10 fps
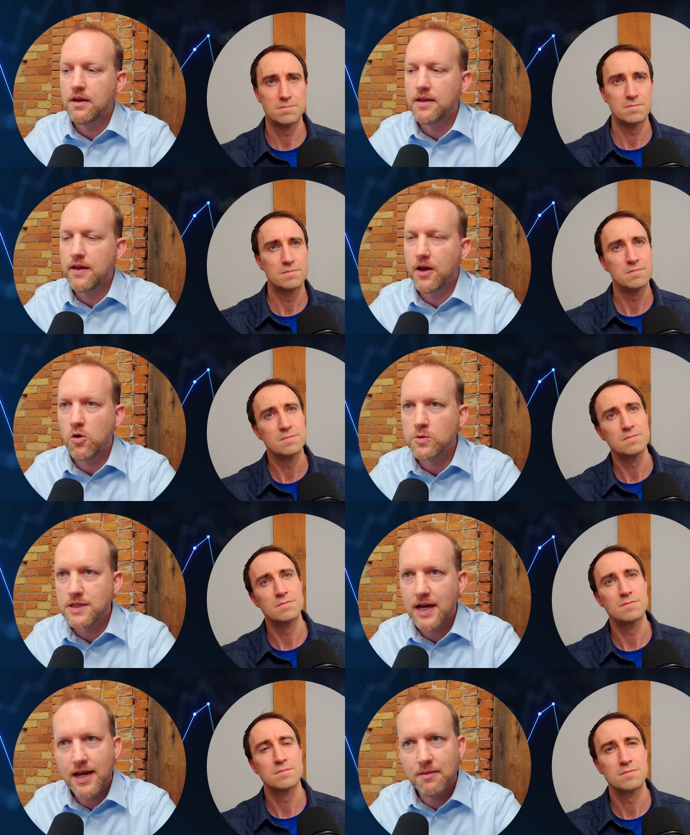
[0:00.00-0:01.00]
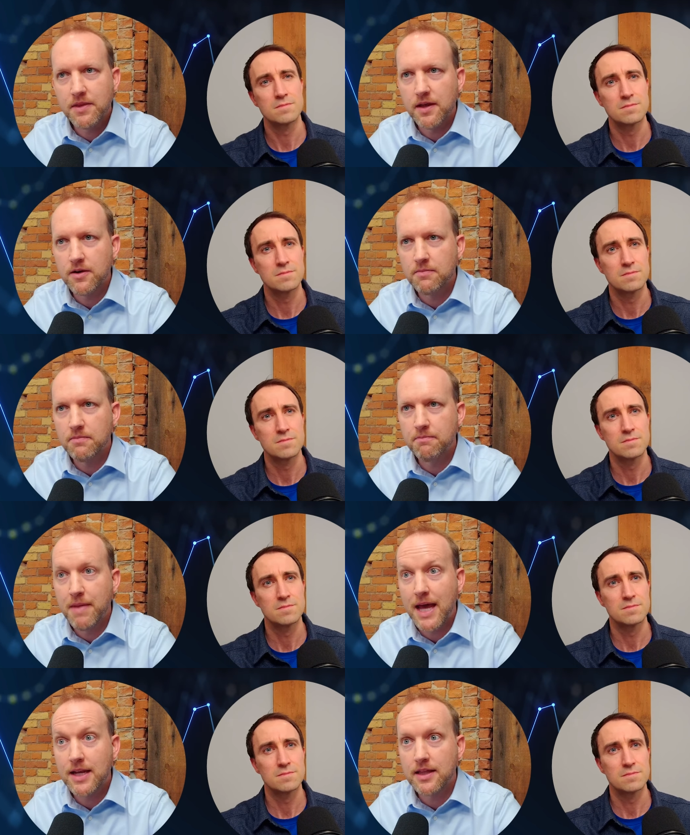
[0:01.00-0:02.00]
Speaker 1: Now, that whole time, the other
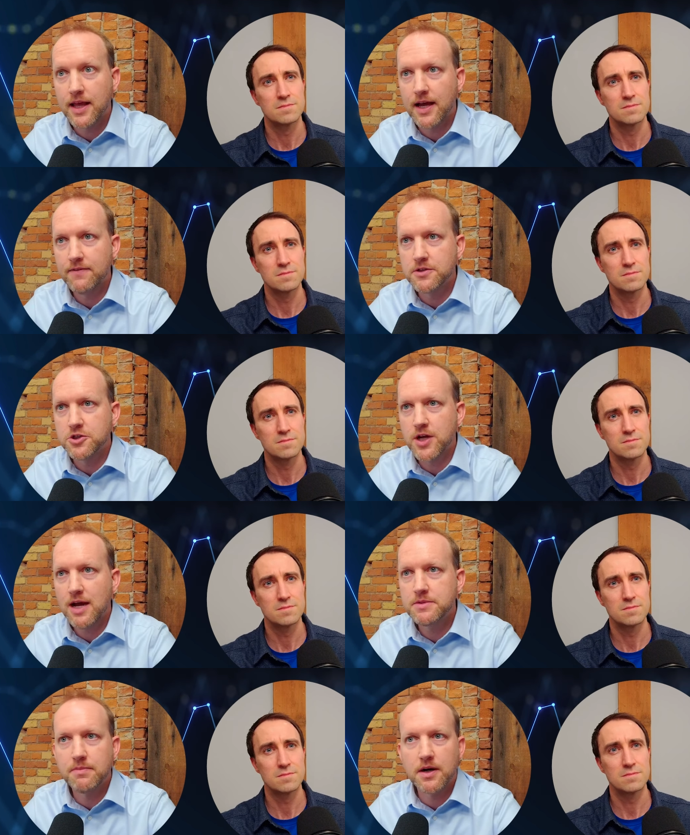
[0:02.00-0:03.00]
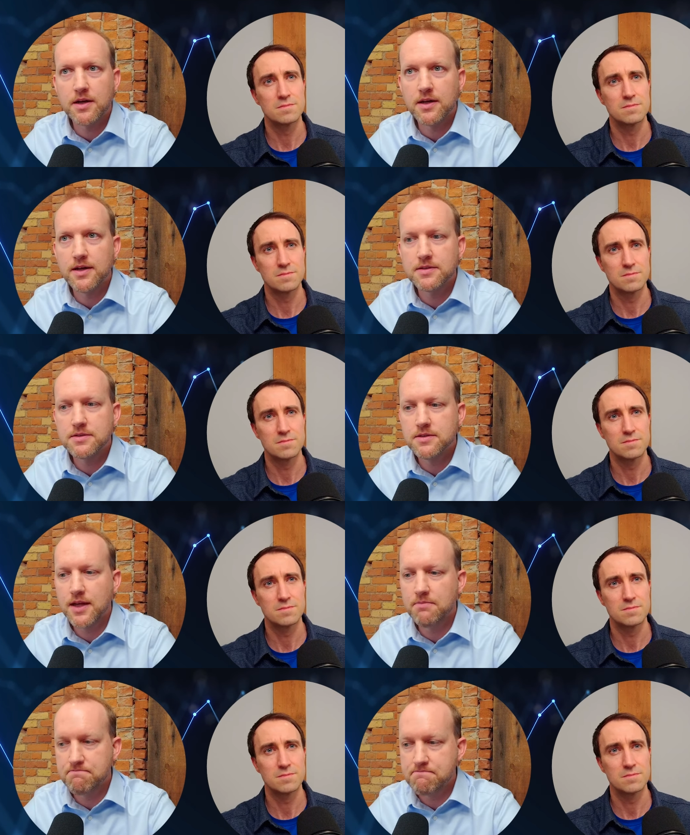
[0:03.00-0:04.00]
mandate they have is the jobs market has
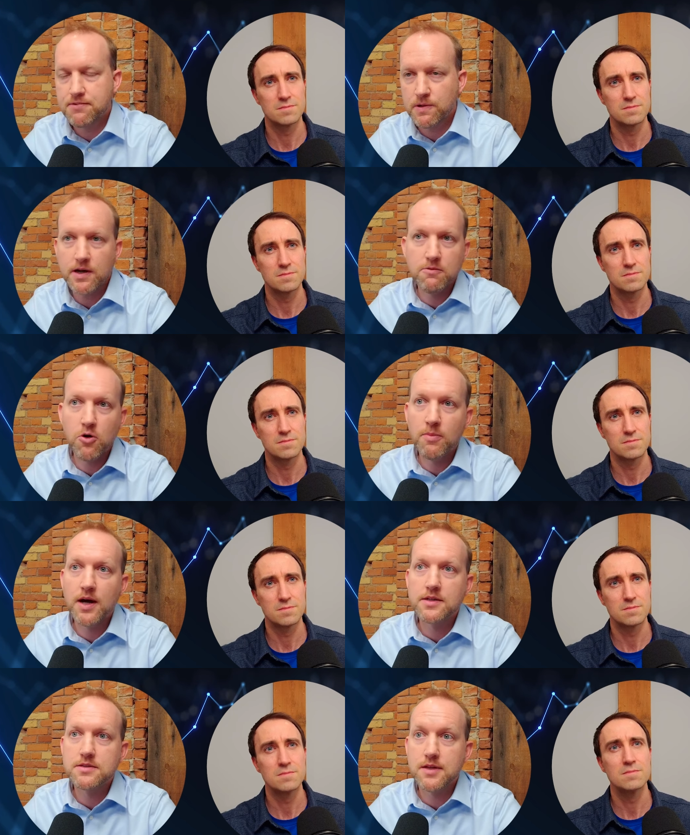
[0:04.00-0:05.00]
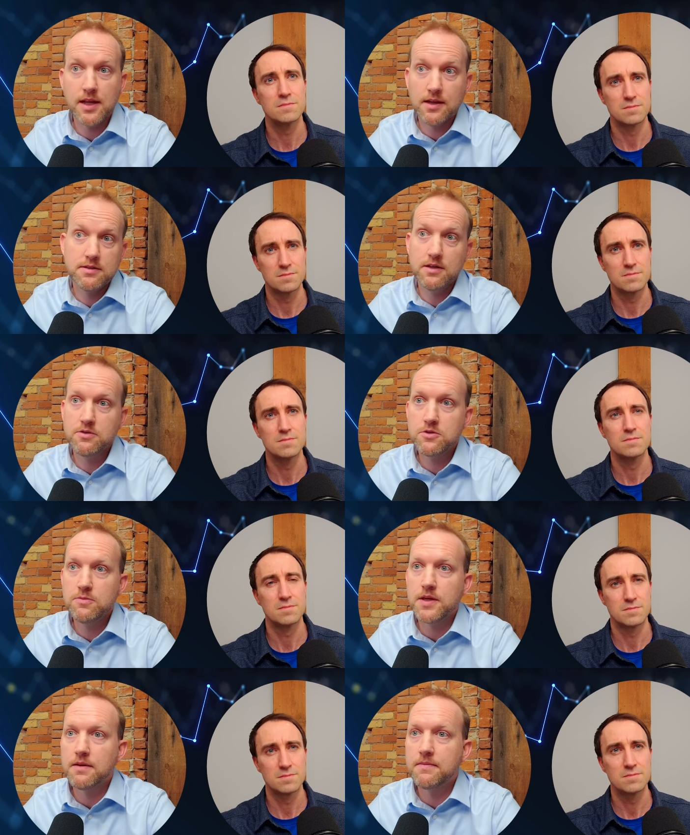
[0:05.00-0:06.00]
stayed pretty robust, and it continues to
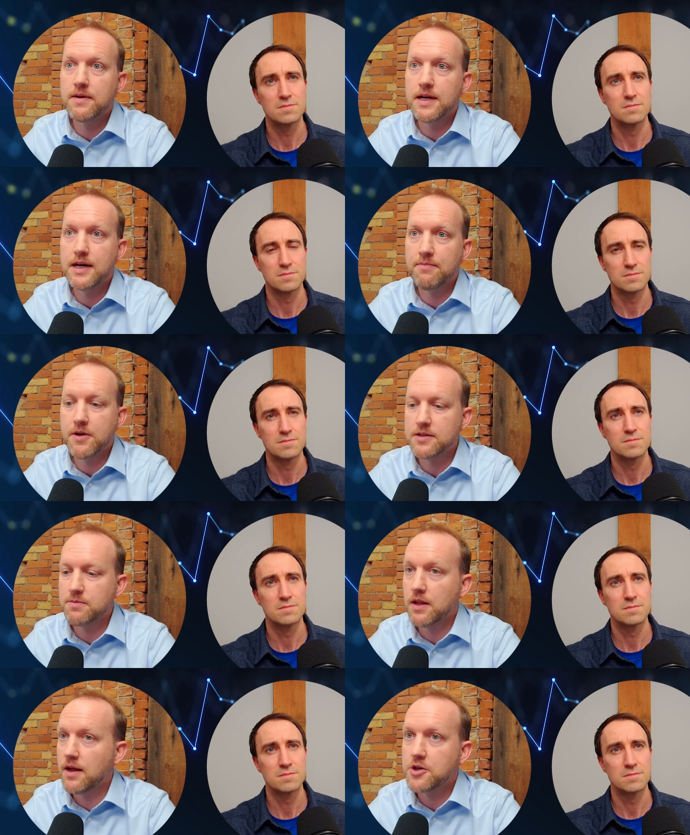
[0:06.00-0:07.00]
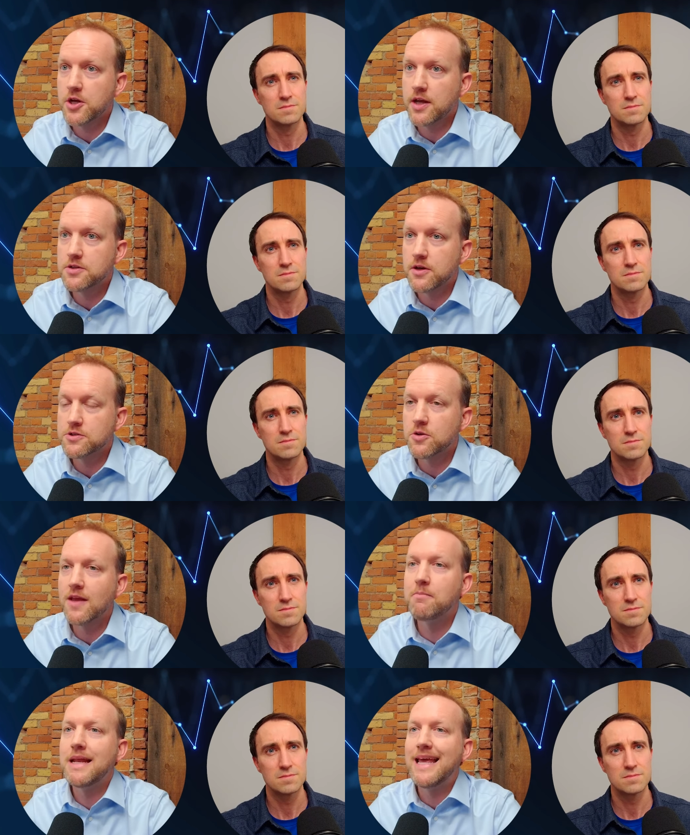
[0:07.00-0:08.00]
be. Um, there hasn't been a lot of change there, so
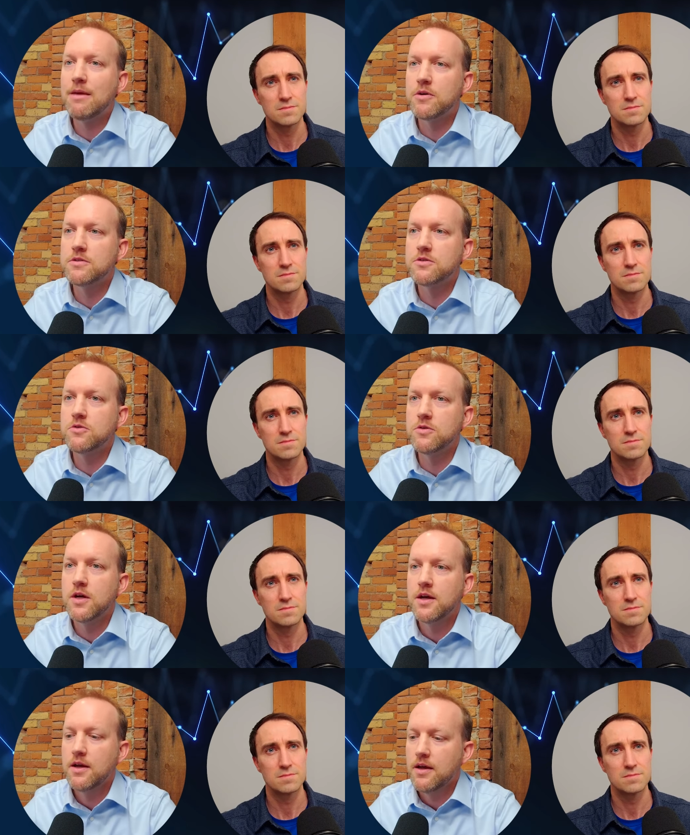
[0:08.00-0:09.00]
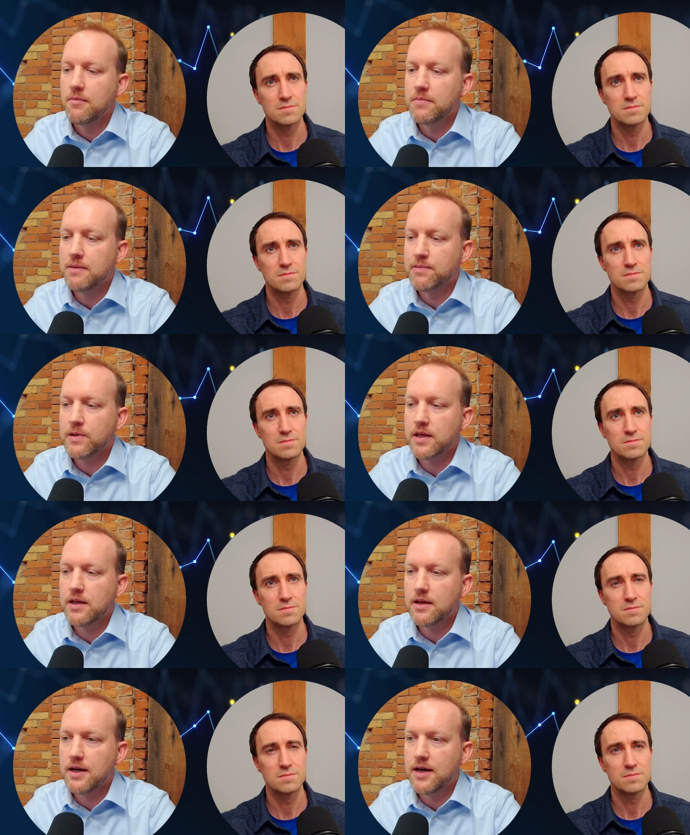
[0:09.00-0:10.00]
they've been able to be
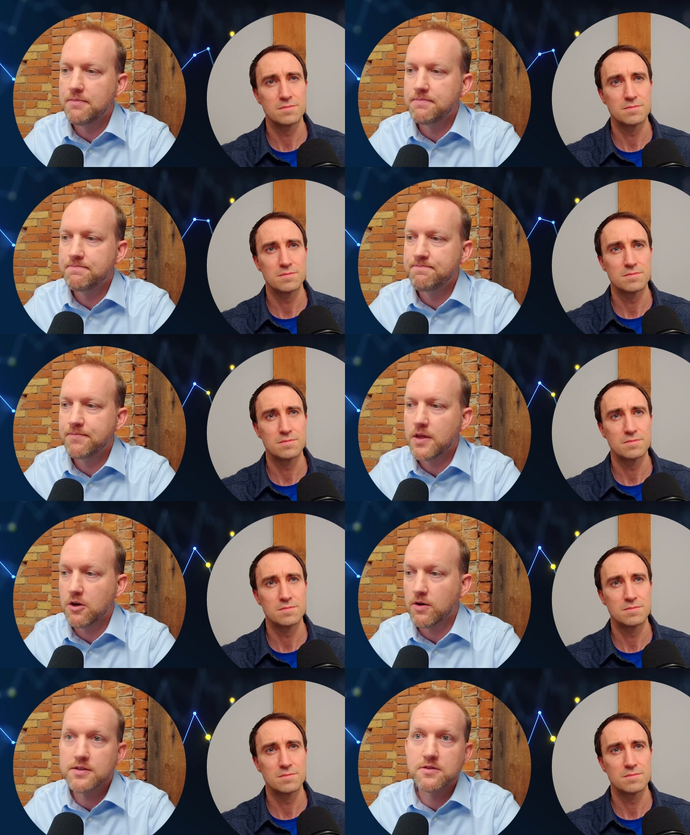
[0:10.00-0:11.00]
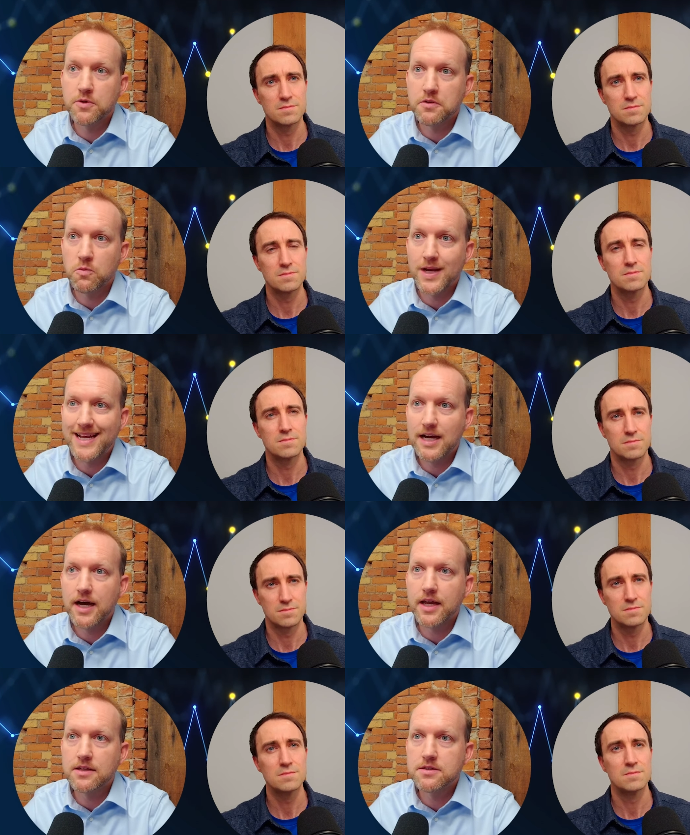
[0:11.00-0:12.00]
pretty. Um, aggressive with rate
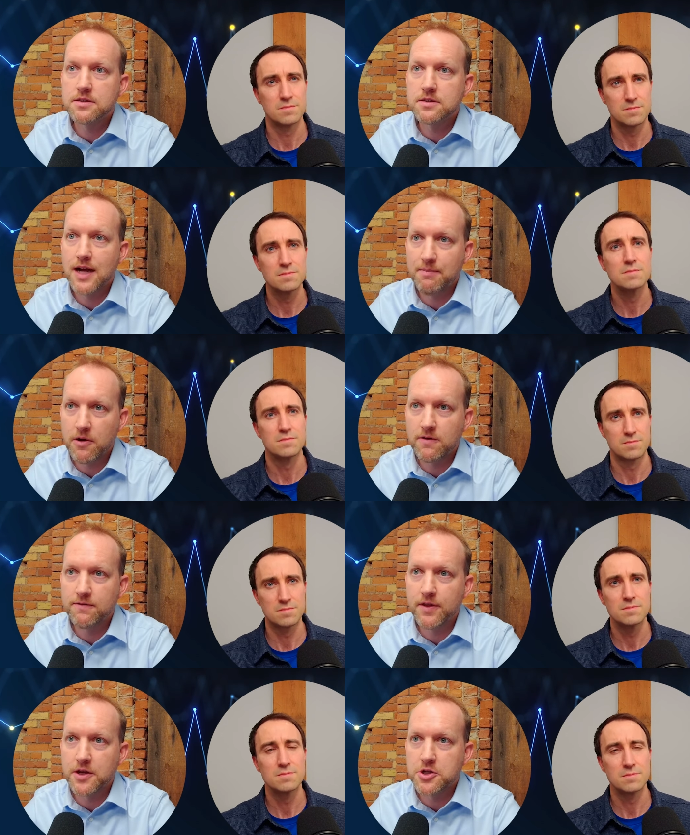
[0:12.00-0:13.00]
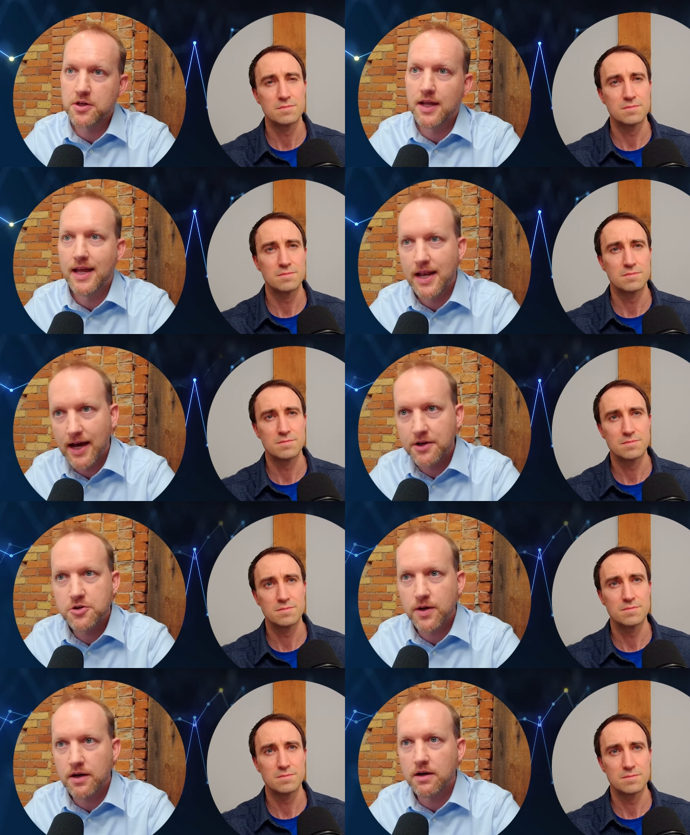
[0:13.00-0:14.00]
hikes to stomp out inflation and not
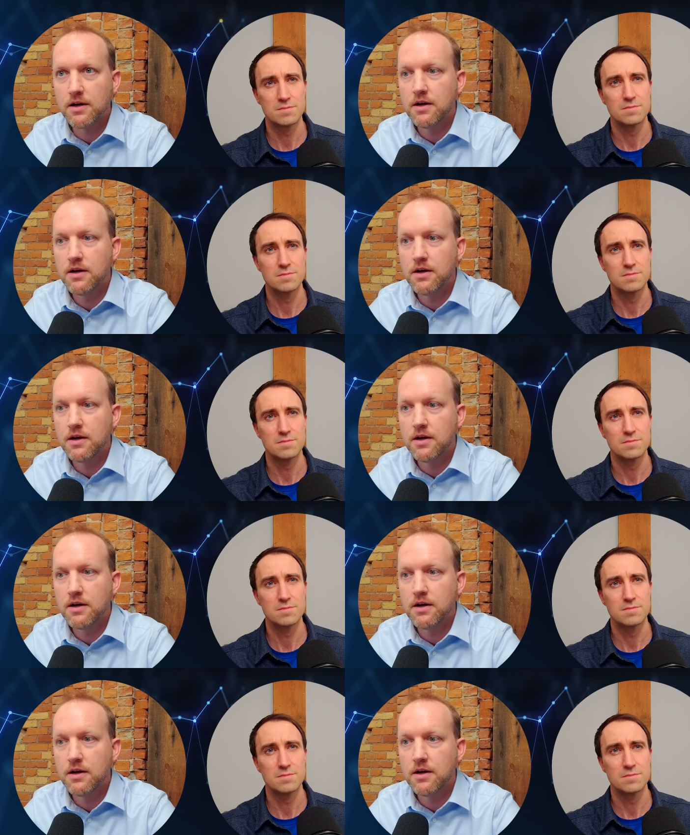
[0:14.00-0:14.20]
trigger